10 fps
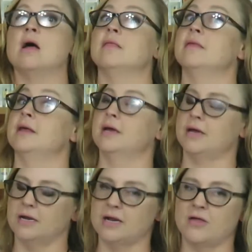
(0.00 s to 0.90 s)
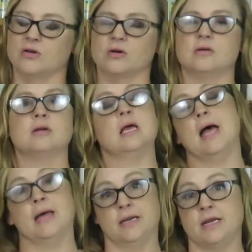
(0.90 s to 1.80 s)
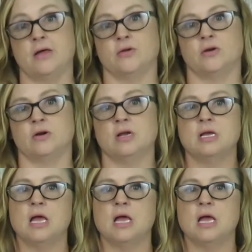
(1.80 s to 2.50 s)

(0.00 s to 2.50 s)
Then I got another and another.